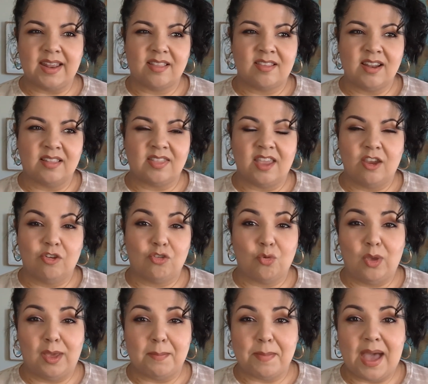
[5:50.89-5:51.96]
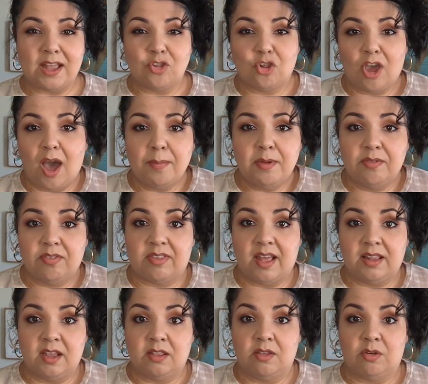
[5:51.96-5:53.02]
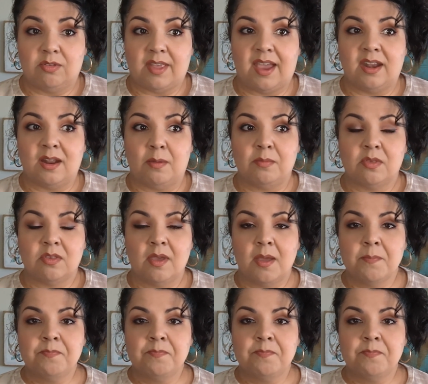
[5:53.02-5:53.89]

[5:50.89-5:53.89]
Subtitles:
It's not that you're doing a bad job of selling those items,